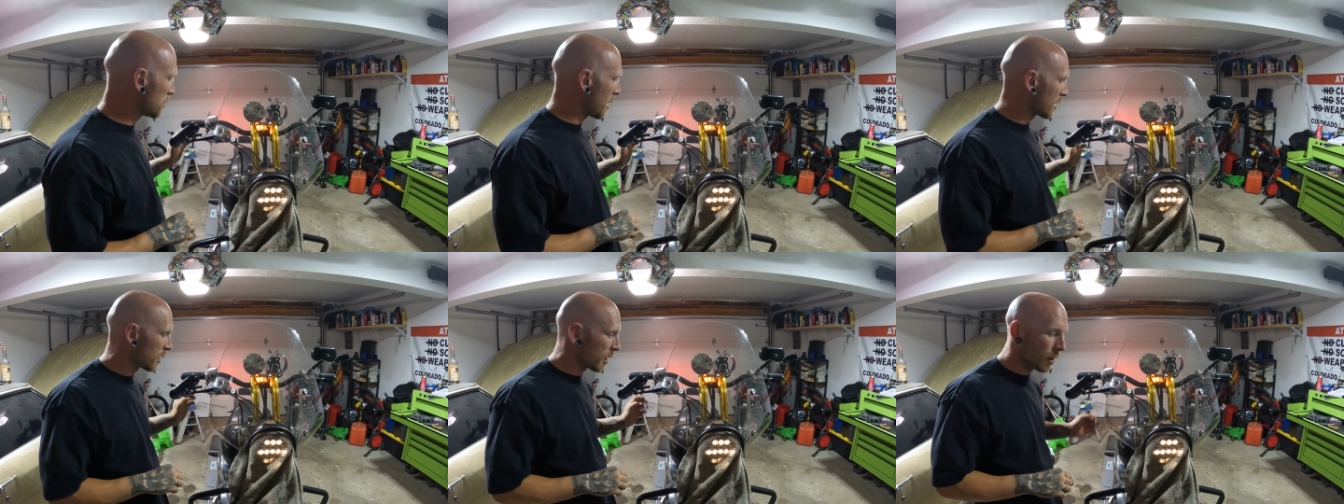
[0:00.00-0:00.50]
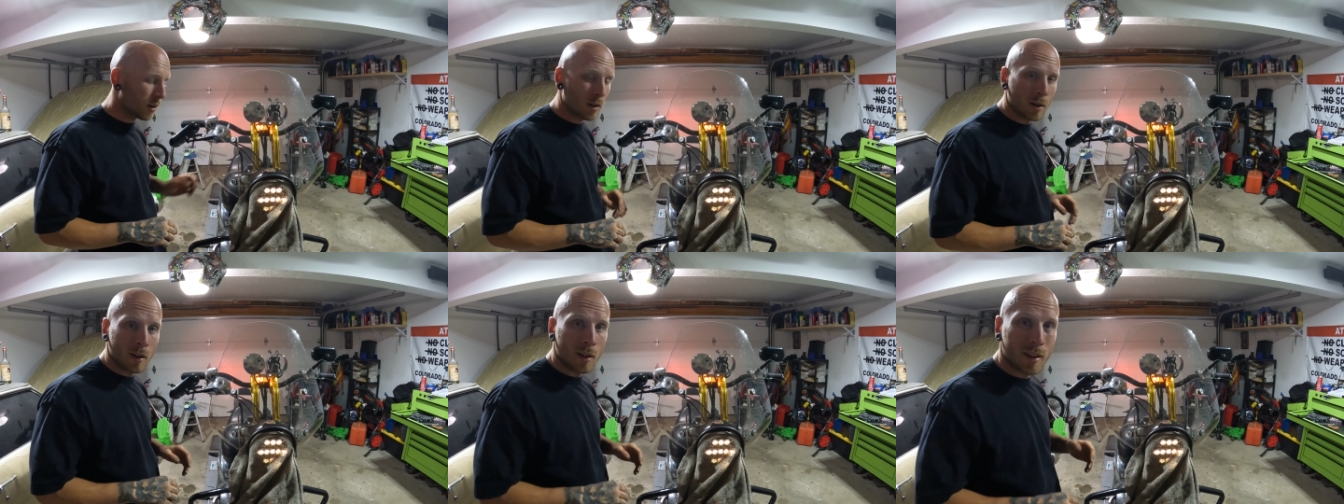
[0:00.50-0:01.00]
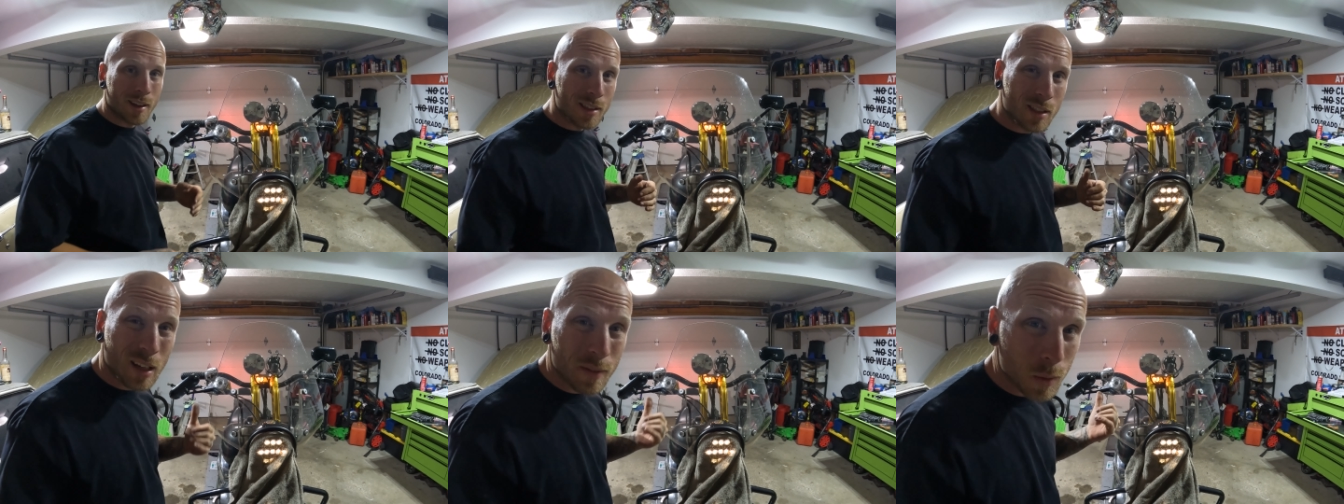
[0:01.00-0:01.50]
this back together
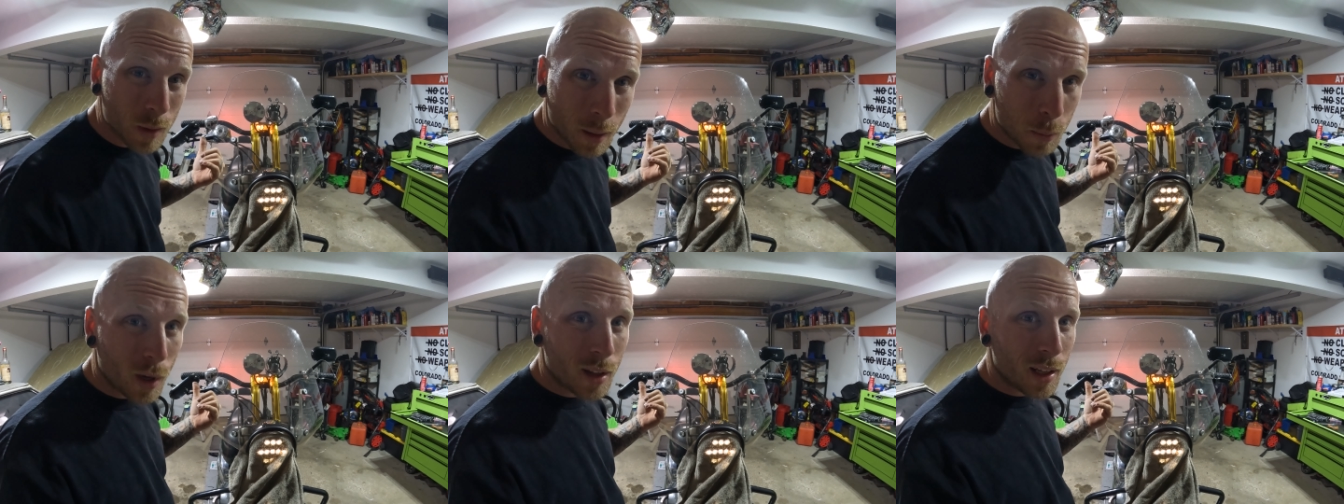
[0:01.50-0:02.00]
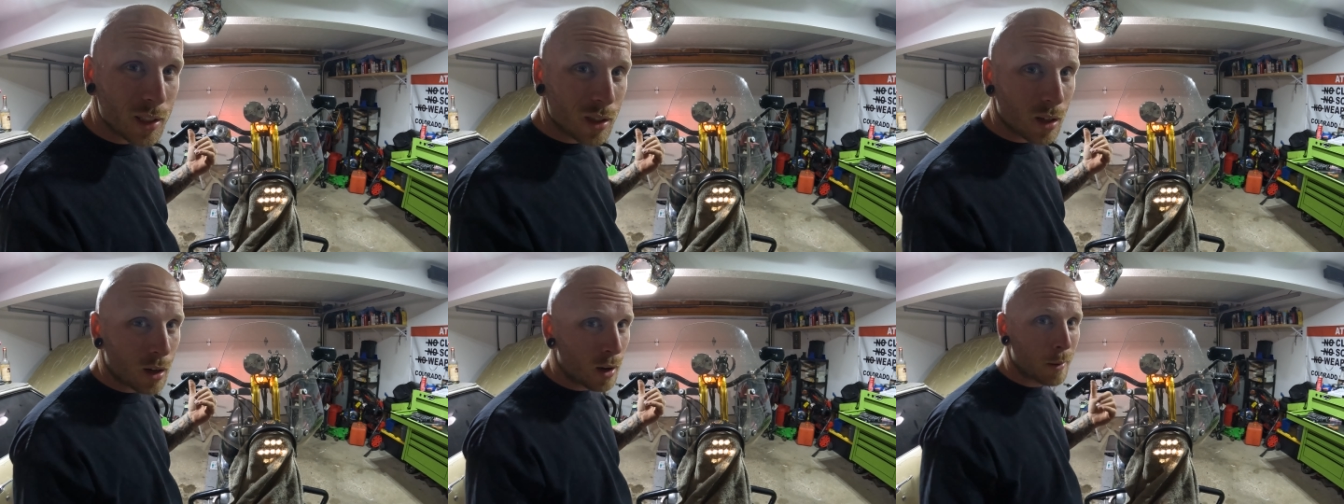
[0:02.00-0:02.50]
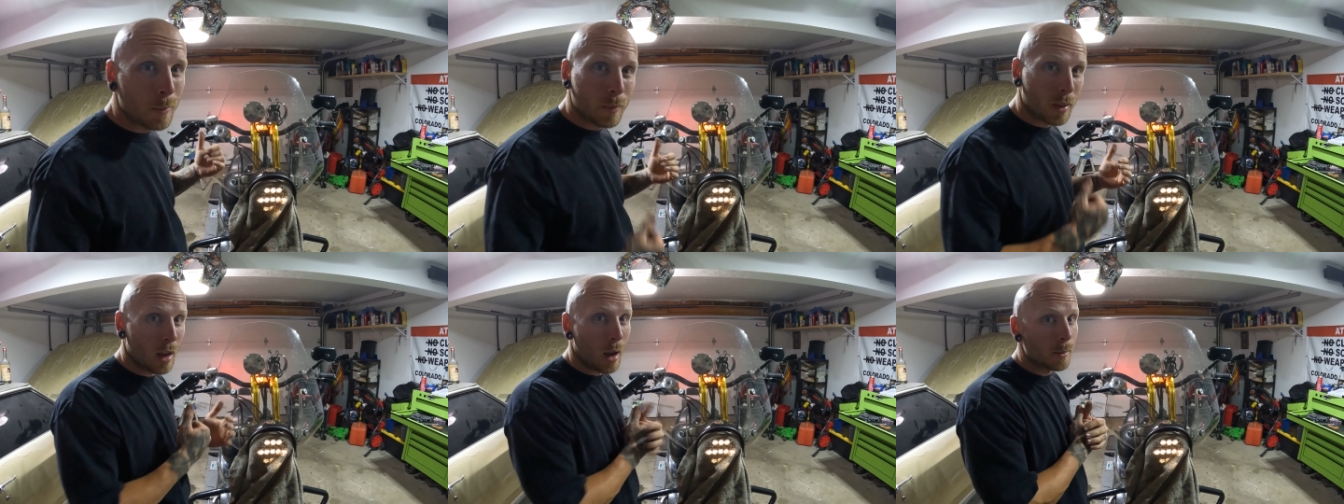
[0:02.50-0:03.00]
because even with that brake light stuck on,
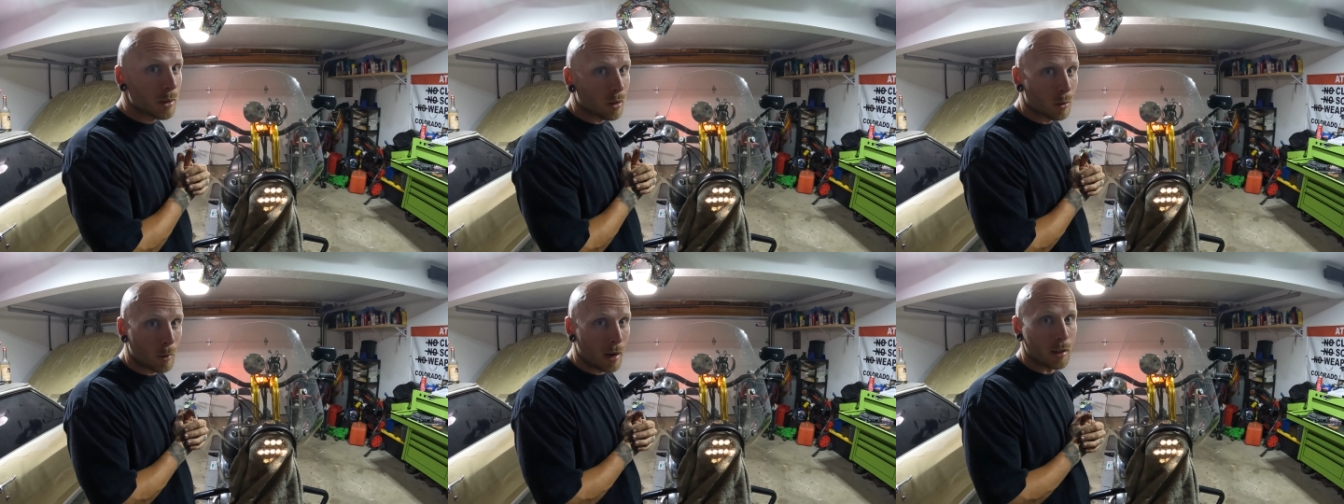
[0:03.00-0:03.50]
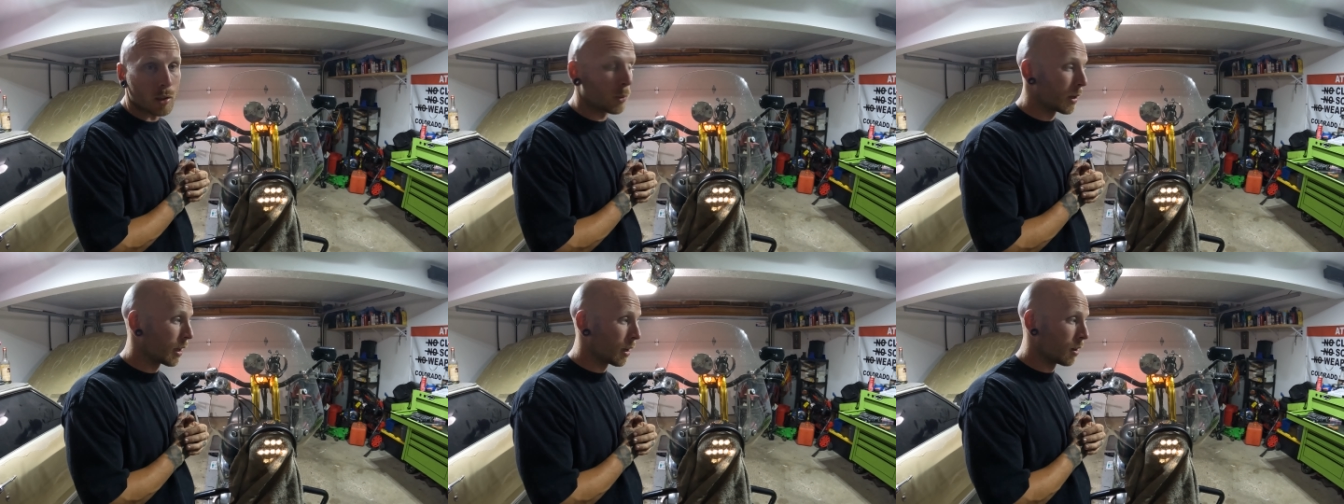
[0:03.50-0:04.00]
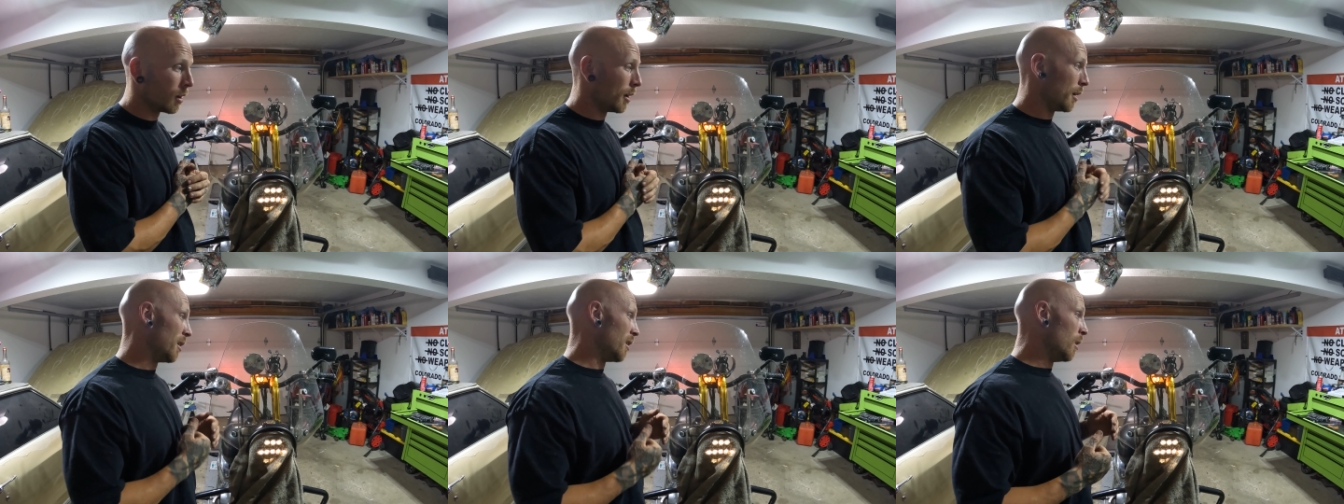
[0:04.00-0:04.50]
I'm still gonna ride this weekend.
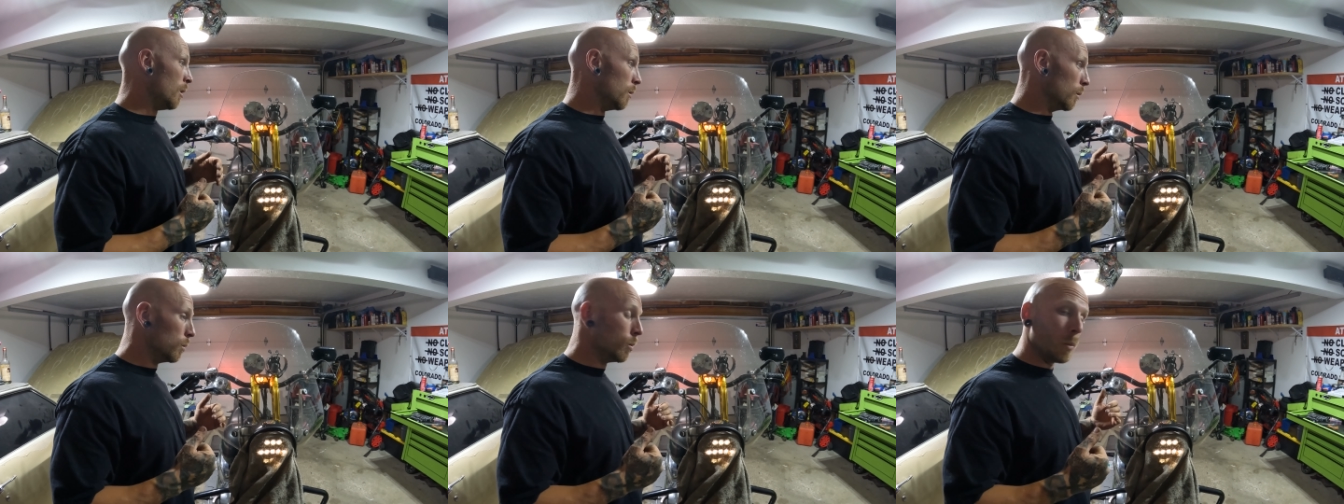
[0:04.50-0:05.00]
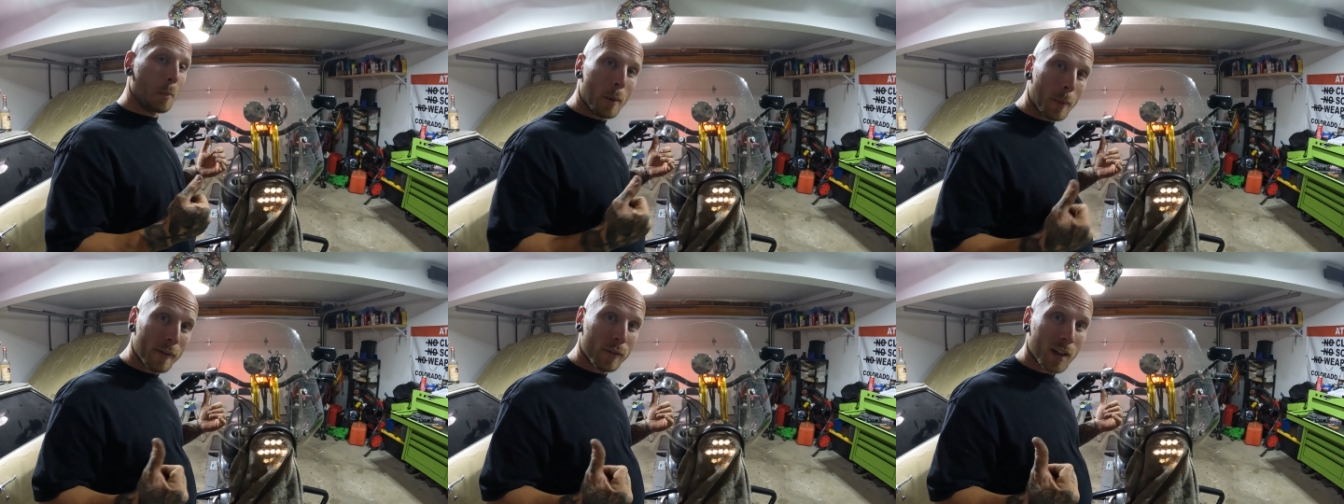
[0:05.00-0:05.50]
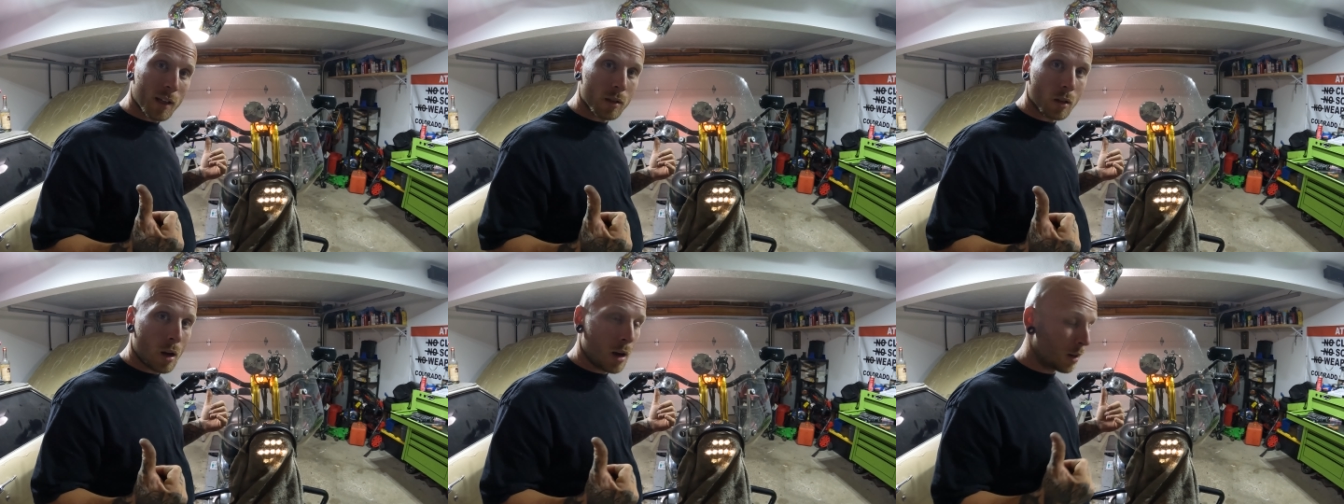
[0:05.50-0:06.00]
My wife and kids
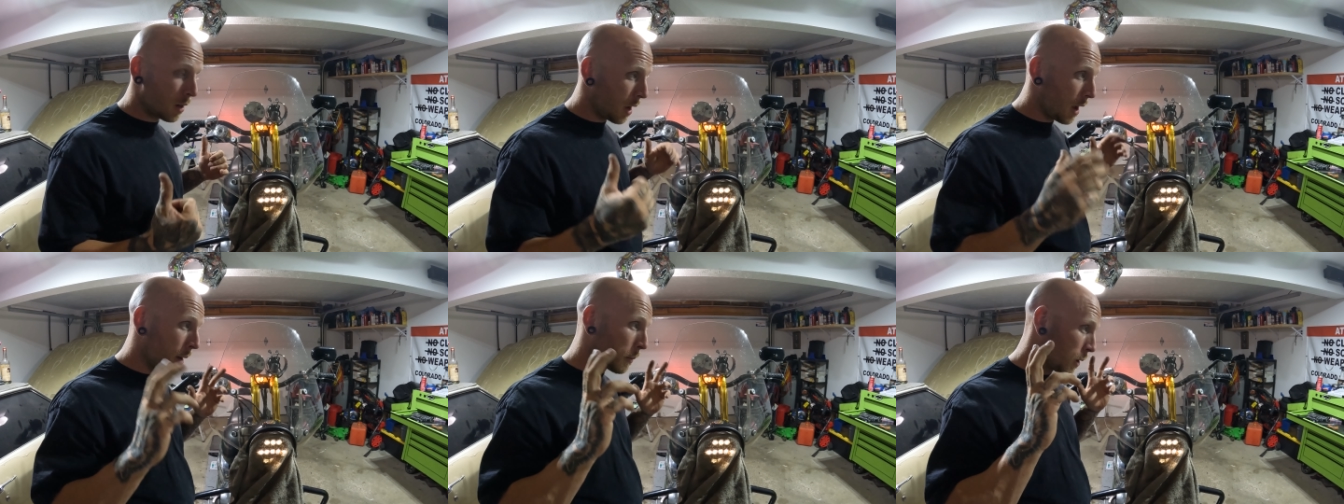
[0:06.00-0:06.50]
are gone. I